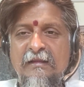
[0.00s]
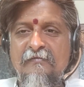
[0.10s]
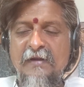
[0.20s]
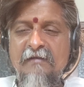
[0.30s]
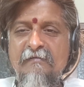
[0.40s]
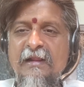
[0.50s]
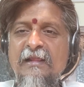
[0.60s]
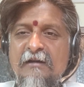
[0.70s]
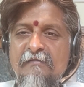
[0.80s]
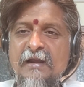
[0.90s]
The free
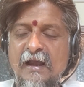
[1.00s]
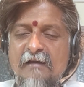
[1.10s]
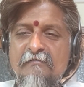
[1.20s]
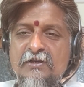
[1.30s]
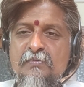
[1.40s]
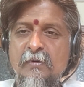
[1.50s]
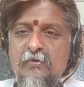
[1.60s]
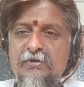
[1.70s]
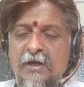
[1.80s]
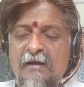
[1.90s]
will that we have is
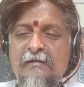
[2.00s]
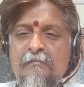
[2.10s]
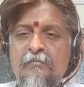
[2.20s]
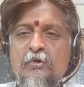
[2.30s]
Purusha.